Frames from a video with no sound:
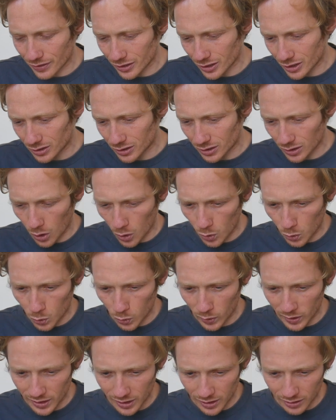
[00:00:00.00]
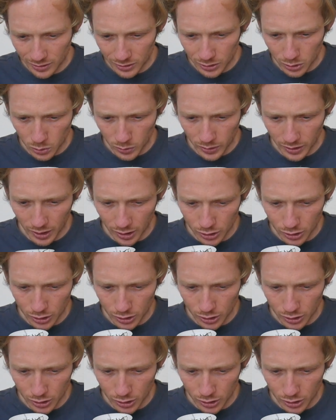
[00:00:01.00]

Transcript: a cocoa-iness to it,